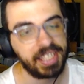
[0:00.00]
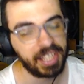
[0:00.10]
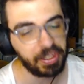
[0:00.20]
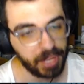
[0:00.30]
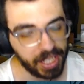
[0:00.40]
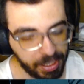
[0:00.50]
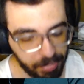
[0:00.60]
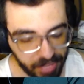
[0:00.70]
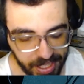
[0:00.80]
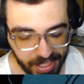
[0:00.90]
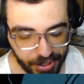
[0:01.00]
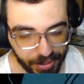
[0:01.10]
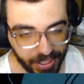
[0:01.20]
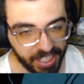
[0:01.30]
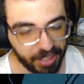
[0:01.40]
That's why I keep
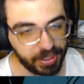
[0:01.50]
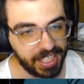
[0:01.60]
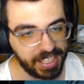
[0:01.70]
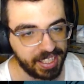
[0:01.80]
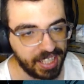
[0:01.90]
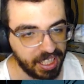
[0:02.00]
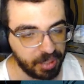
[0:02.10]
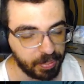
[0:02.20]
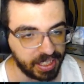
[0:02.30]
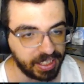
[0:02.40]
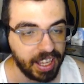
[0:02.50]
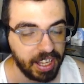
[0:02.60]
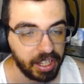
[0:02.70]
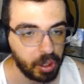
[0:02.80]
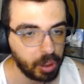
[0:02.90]
disagreeing with that statement.
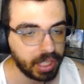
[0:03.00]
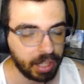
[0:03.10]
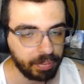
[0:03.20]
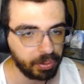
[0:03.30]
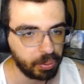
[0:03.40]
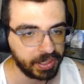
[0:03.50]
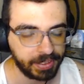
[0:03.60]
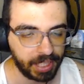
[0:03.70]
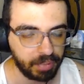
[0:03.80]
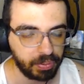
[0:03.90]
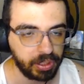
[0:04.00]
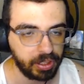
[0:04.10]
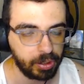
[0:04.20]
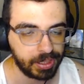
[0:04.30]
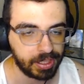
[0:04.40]
Not everyone, thankfully,
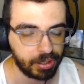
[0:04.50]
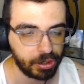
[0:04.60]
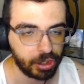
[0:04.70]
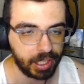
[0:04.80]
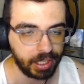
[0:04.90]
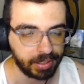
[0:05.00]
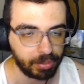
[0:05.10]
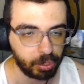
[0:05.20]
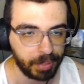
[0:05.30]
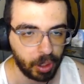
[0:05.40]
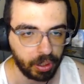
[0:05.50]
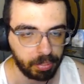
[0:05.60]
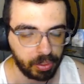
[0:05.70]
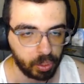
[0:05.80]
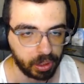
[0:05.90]
loses their child. That would be a
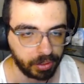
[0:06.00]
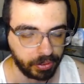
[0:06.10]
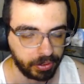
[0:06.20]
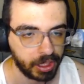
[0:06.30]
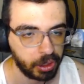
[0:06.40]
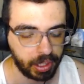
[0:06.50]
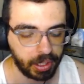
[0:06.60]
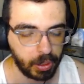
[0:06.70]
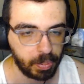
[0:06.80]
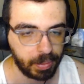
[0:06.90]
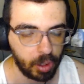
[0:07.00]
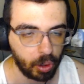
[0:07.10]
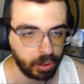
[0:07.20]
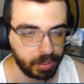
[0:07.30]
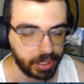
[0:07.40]
horrible world. Those would be
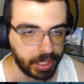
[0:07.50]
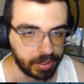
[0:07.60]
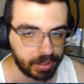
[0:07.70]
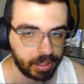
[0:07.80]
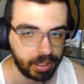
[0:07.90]
horrible days.